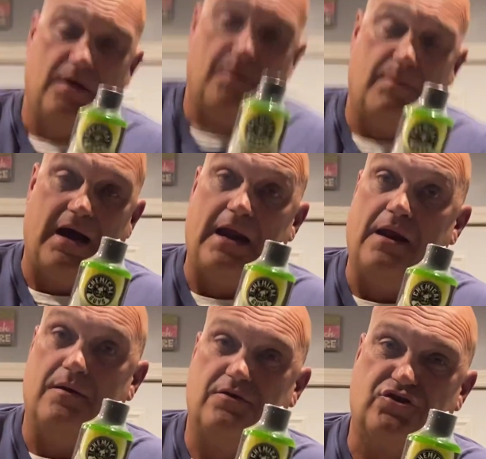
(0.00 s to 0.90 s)
my
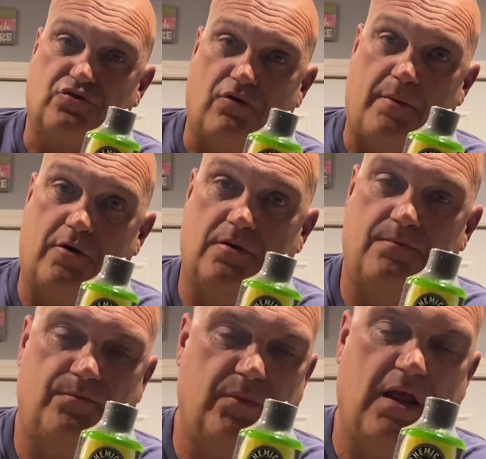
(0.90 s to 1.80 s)
scrubber.
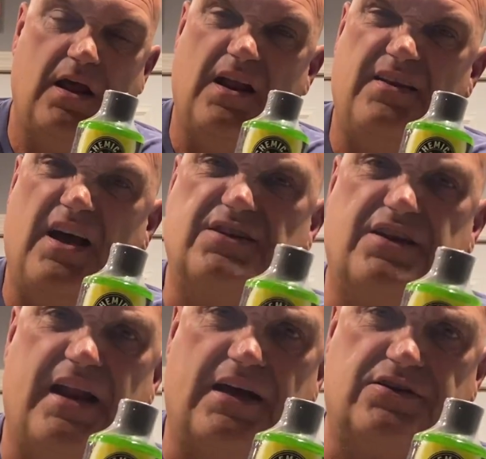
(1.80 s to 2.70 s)
Does
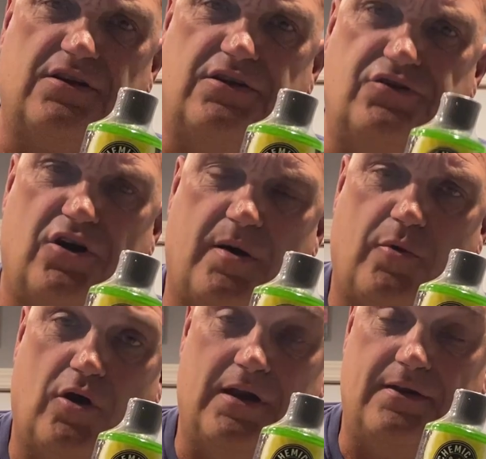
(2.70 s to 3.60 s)
an excellent job
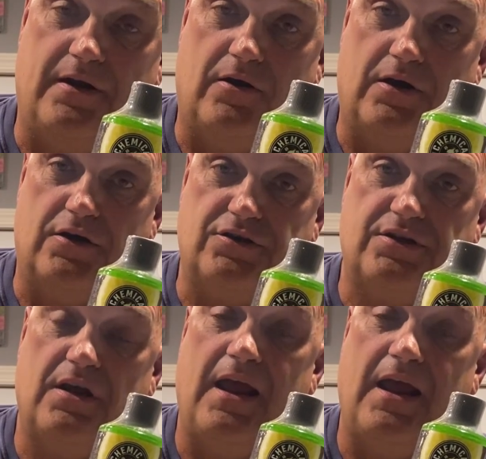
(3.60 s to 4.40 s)
on interiors